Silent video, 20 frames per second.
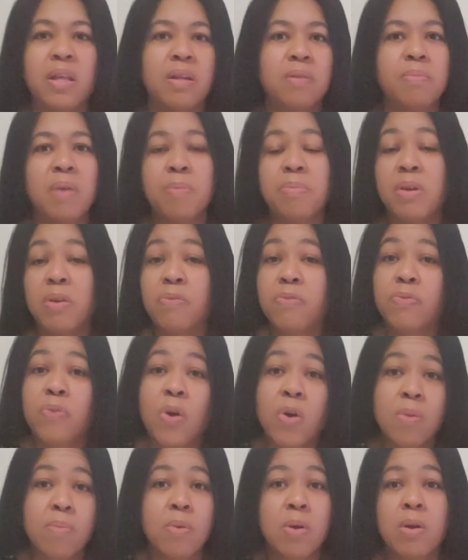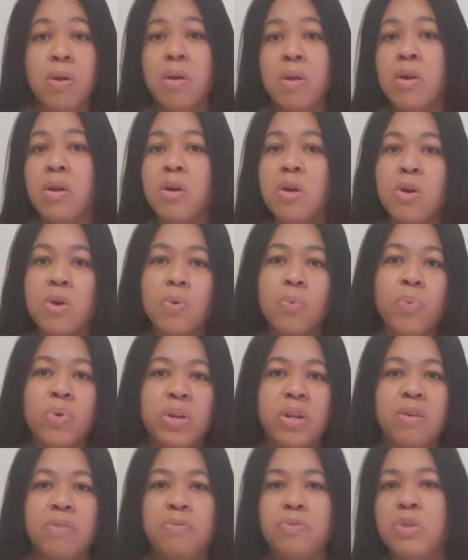that maybe a farmer
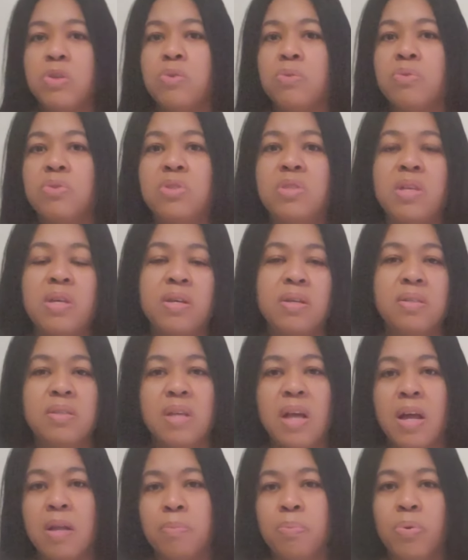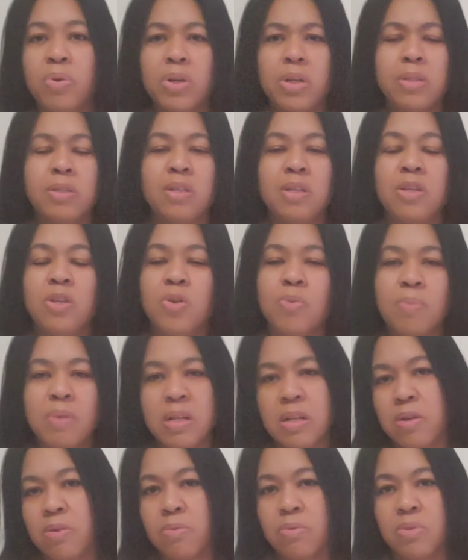would have used this and put it to
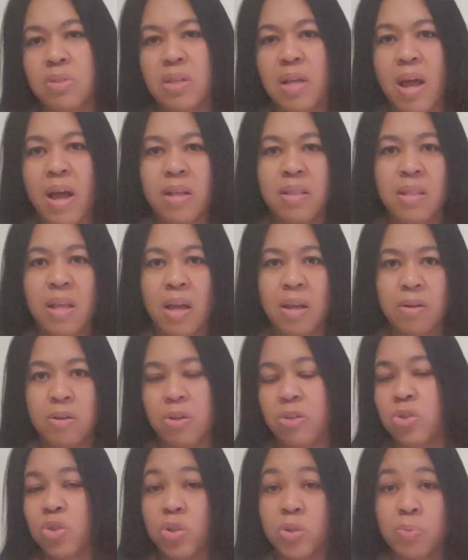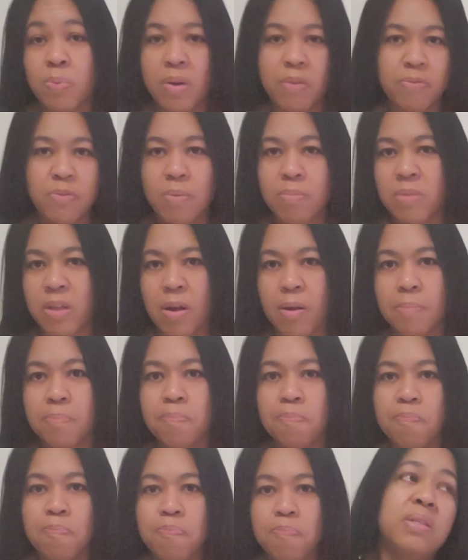human use and then just went from
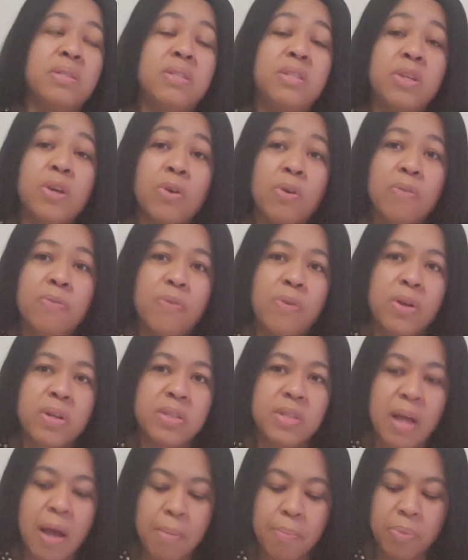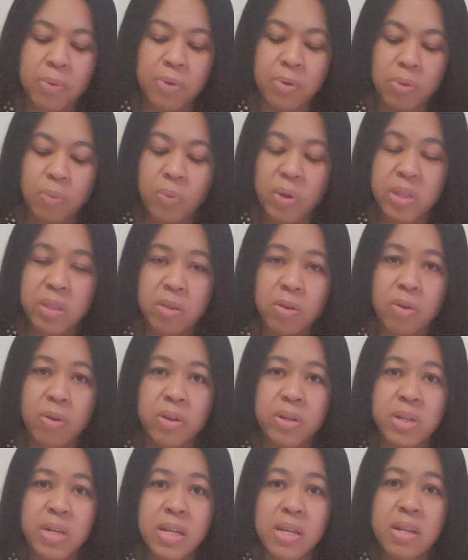there. Deer, for example, when
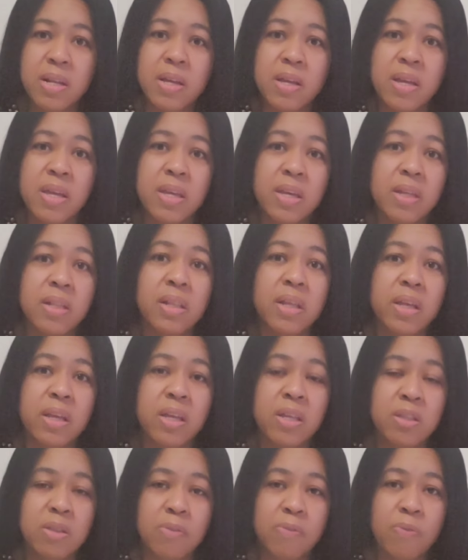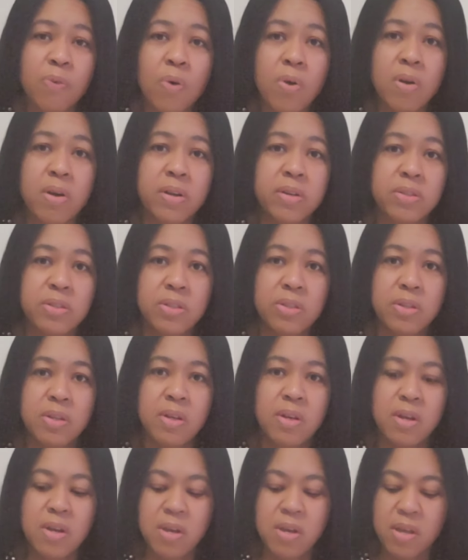they're needing healing in the forest,
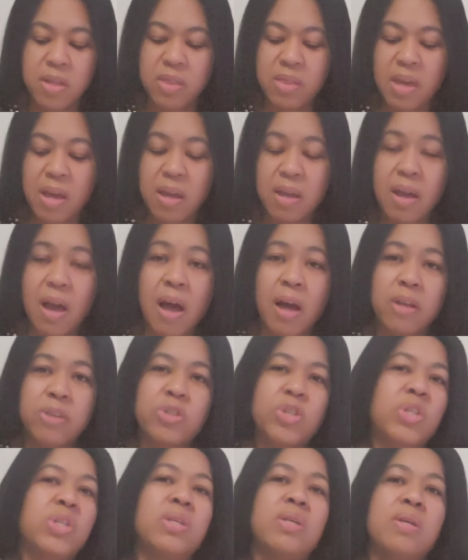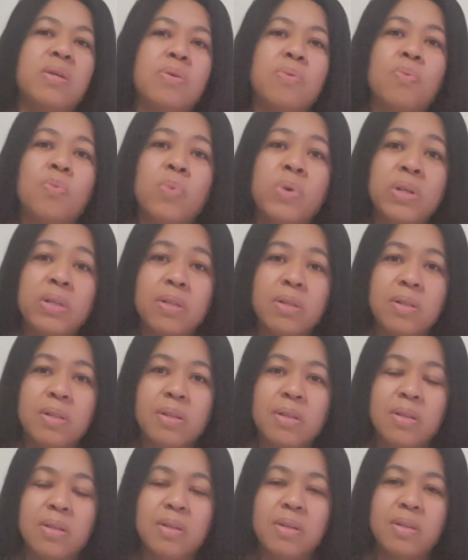they actually
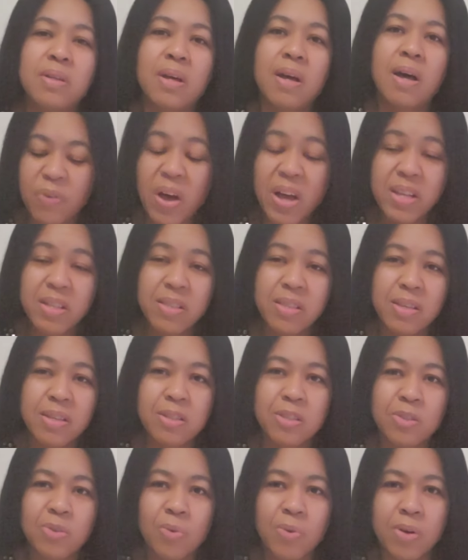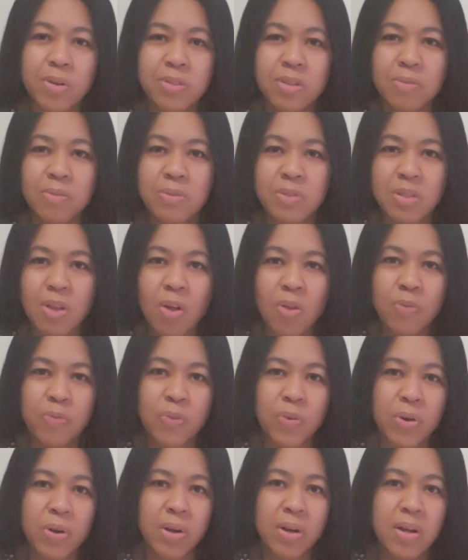will find this source of
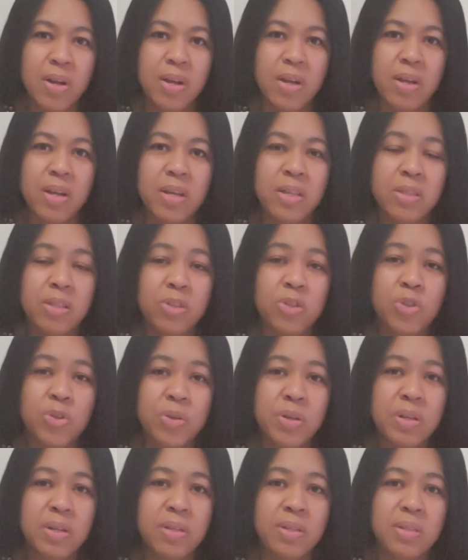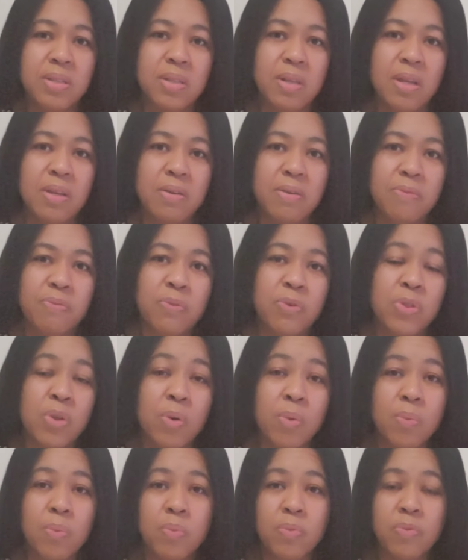sulfur in the trees for
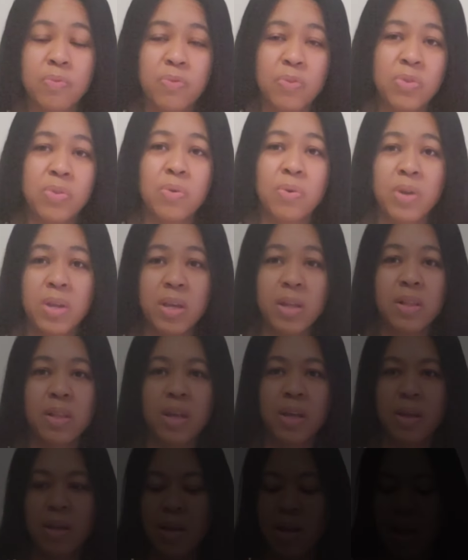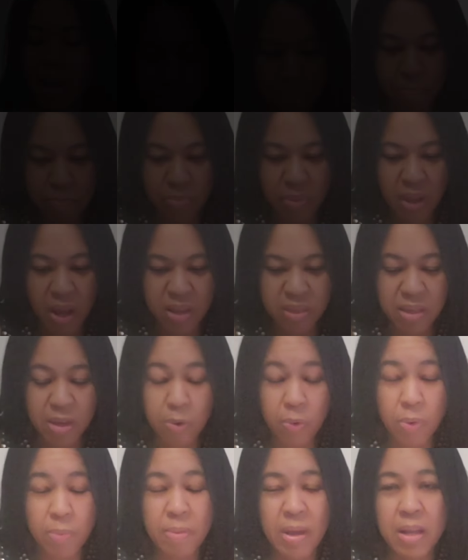their healing. I
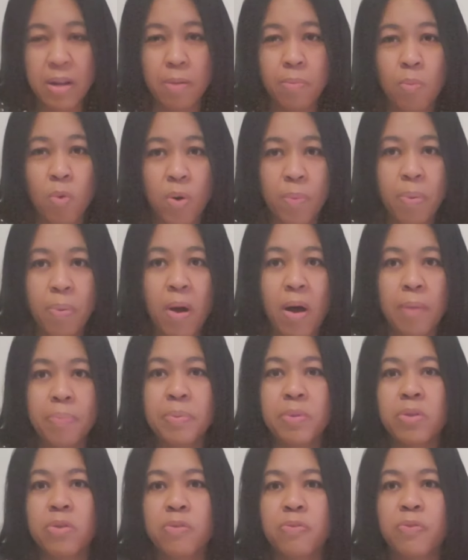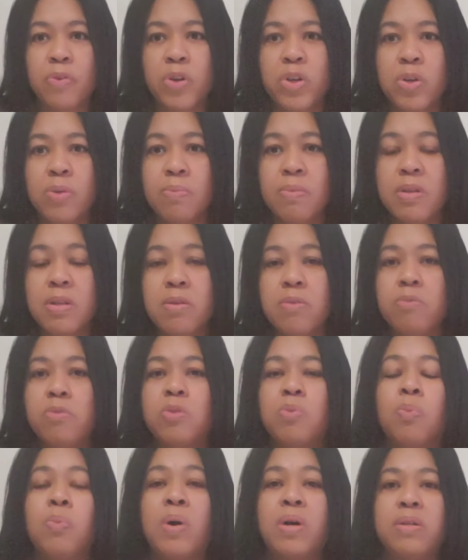think what made it more popular for human
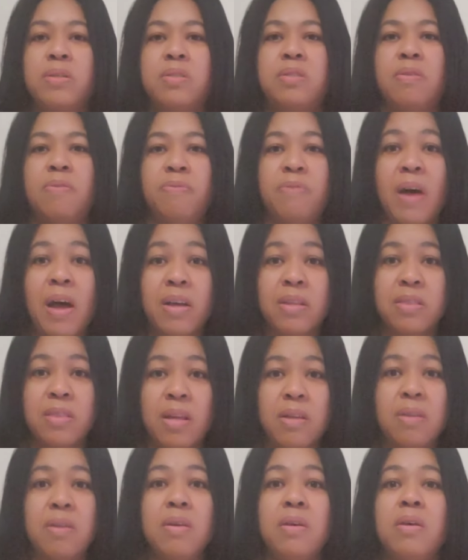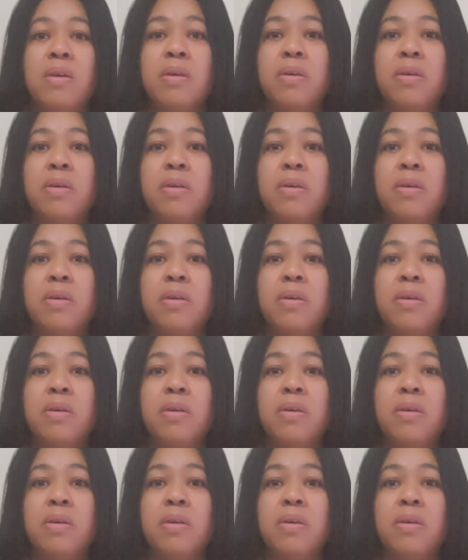use was the fact that